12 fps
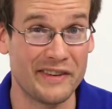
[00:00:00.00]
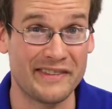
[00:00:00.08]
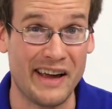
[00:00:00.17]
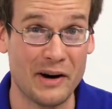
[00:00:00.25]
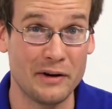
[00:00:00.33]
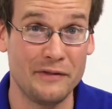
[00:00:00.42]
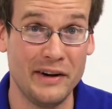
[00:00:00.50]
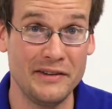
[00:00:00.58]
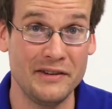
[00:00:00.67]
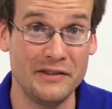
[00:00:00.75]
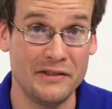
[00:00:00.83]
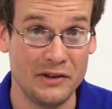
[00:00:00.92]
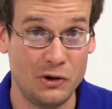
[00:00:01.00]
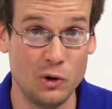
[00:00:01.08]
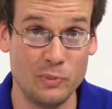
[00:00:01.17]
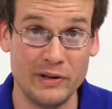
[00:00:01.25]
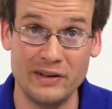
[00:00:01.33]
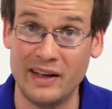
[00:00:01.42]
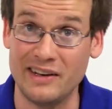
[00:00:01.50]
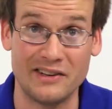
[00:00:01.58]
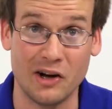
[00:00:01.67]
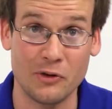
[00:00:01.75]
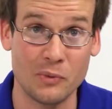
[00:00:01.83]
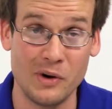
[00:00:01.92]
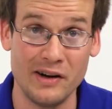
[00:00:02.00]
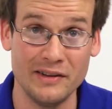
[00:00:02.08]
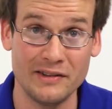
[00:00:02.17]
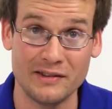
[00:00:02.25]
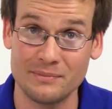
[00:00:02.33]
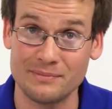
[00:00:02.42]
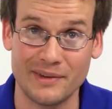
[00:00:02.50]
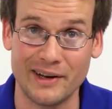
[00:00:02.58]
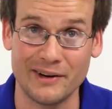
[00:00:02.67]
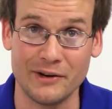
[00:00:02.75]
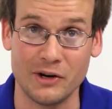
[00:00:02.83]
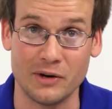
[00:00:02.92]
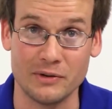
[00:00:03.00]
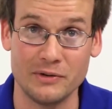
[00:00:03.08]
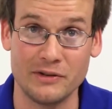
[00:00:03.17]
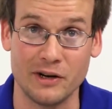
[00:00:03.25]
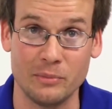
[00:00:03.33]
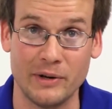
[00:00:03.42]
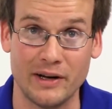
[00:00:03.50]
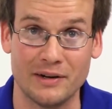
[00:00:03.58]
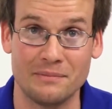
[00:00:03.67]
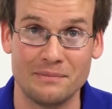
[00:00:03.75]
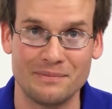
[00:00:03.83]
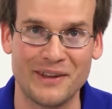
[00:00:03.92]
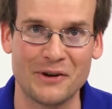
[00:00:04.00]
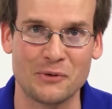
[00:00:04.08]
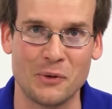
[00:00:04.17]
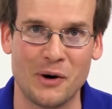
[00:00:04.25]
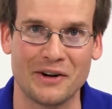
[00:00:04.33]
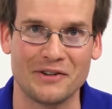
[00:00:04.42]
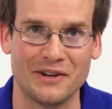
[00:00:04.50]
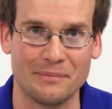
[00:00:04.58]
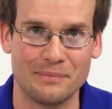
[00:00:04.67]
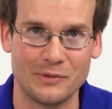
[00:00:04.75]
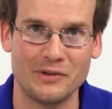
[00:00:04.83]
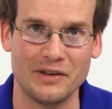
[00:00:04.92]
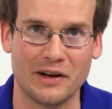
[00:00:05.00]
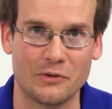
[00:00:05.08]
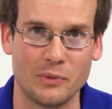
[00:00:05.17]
the sacrifices, human and otherwise? I don't know, you tell me. Thanks for watching. See you next